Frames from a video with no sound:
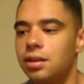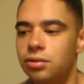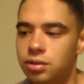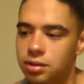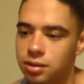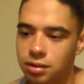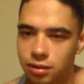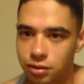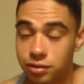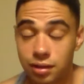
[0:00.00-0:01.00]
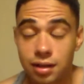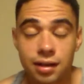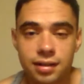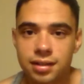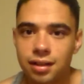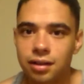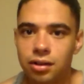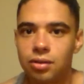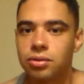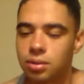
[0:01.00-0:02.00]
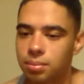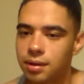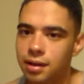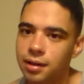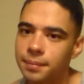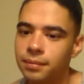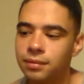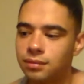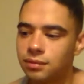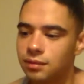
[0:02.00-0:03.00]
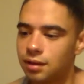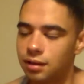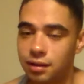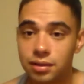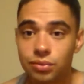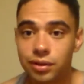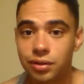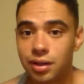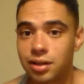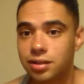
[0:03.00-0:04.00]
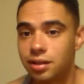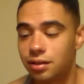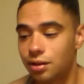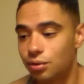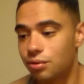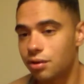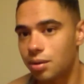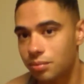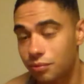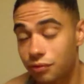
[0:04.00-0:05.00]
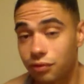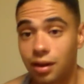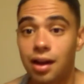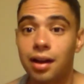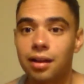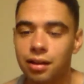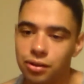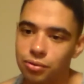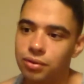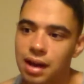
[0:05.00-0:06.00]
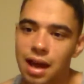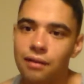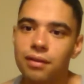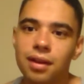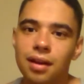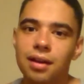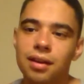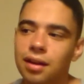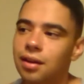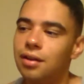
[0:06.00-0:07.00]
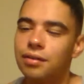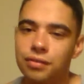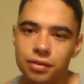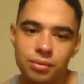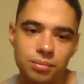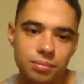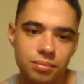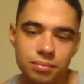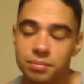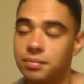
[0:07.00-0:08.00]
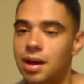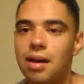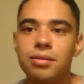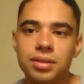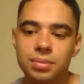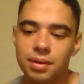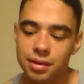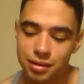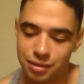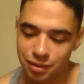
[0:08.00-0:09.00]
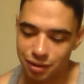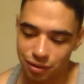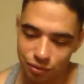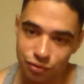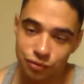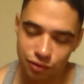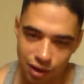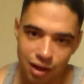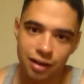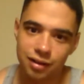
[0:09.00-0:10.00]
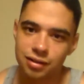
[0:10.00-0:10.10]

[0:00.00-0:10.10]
and you just, there's a cutscene, you go to the planet. In this one, you actually no crap fly. Like, you navigate from outer space and you fly